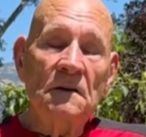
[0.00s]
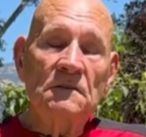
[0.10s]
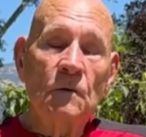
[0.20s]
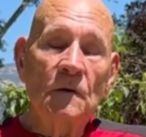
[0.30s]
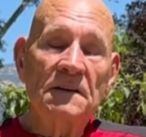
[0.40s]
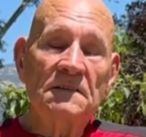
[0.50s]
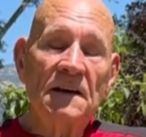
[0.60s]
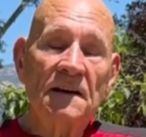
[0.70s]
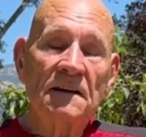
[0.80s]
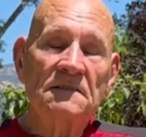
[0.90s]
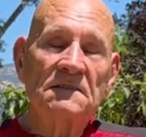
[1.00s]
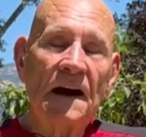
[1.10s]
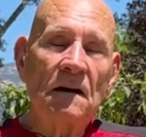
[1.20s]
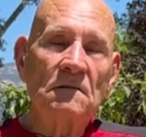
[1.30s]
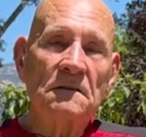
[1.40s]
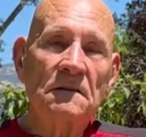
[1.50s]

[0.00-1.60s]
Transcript: 20 seconds out,